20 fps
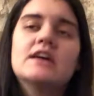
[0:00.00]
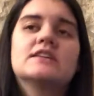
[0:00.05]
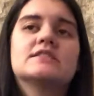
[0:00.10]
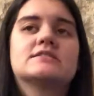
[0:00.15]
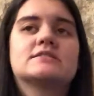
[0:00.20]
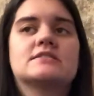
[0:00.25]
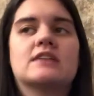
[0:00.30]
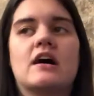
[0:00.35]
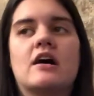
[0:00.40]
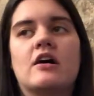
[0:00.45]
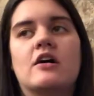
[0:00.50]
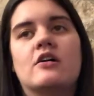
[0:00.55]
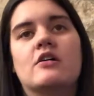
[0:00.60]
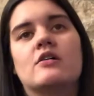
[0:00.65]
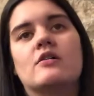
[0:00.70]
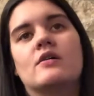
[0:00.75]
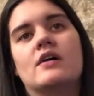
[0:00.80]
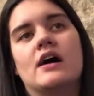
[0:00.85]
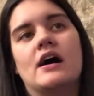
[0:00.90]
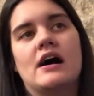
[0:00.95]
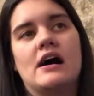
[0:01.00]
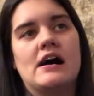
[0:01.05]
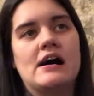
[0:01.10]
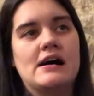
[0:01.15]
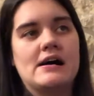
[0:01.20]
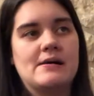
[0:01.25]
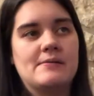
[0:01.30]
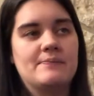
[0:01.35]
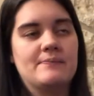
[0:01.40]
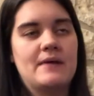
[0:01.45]
so
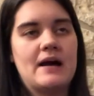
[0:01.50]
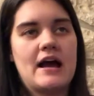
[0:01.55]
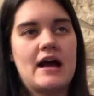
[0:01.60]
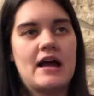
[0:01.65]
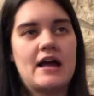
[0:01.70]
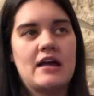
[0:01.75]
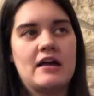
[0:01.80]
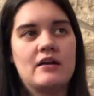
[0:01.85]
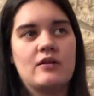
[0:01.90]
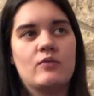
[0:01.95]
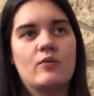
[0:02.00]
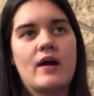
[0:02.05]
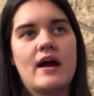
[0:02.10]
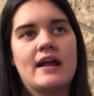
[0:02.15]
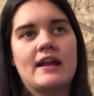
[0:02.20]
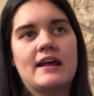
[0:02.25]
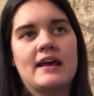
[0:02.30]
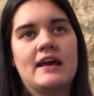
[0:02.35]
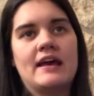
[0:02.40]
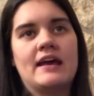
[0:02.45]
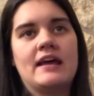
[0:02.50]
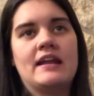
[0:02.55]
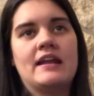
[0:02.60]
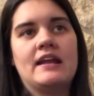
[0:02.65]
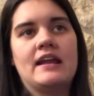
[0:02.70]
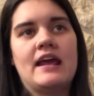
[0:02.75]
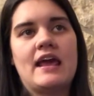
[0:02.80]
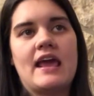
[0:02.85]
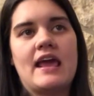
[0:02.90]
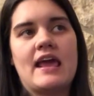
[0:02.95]
um, I went
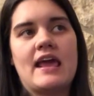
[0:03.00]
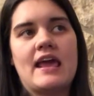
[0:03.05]
in